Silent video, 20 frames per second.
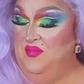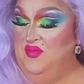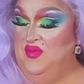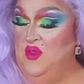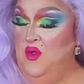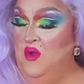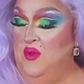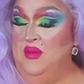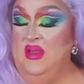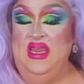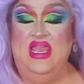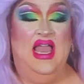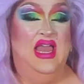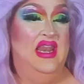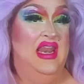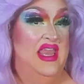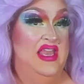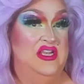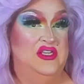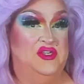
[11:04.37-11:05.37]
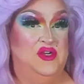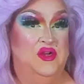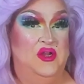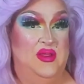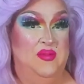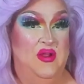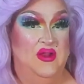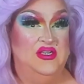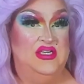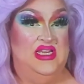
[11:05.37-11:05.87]
Normally, I like a
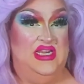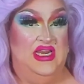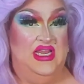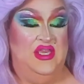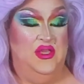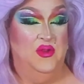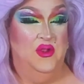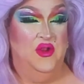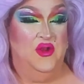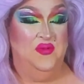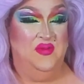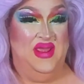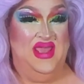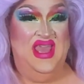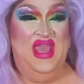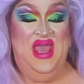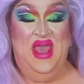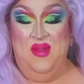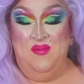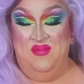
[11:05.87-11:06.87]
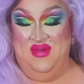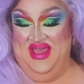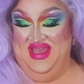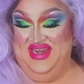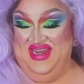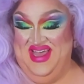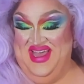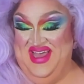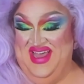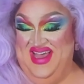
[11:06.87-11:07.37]
dirty martini. You heard me,
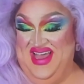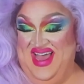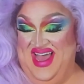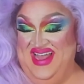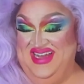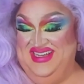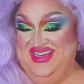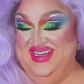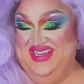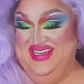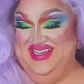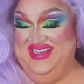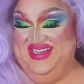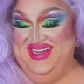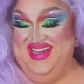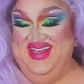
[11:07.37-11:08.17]
but I didn't.